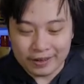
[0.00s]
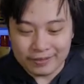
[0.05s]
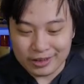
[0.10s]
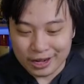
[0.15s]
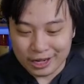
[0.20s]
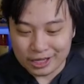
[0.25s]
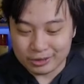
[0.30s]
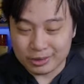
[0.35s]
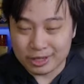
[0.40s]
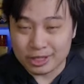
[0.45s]
if you
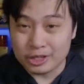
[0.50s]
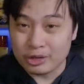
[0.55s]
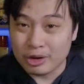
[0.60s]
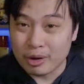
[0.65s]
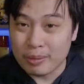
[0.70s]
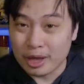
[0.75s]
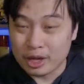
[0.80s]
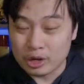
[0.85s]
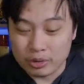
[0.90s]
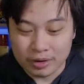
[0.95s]
guys want to
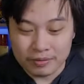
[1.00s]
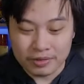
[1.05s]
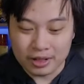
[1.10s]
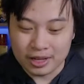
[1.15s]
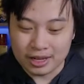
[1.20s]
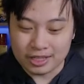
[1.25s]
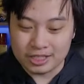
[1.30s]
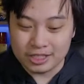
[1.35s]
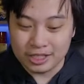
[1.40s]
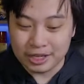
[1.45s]
join me at 12
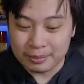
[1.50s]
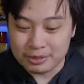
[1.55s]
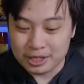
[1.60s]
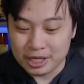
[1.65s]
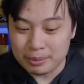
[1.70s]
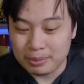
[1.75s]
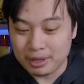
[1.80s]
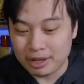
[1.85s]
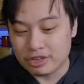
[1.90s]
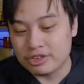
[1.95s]
o'clock
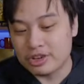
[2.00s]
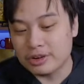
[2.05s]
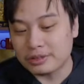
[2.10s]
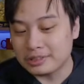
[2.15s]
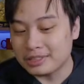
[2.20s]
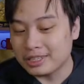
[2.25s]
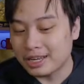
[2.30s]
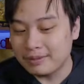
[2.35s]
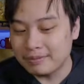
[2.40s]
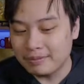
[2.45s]
GMT plus 0
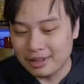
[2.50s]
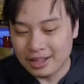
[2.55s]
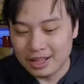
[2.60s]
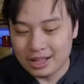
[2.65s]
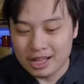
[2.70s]
time.